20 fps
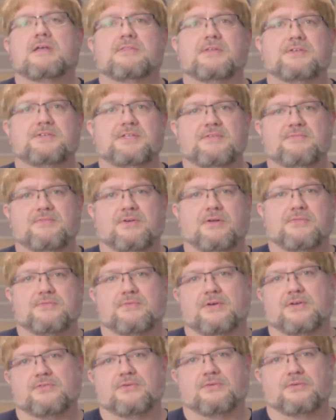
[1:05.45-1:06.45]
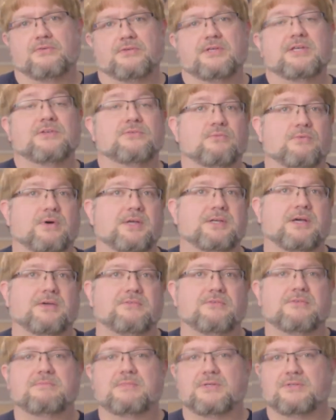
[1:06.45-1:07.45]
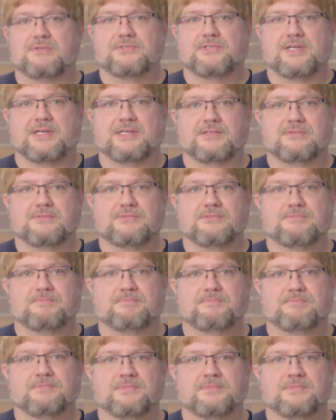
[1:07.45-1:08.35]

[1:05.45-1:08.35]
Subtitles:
The default threshold is 100 milliseconds.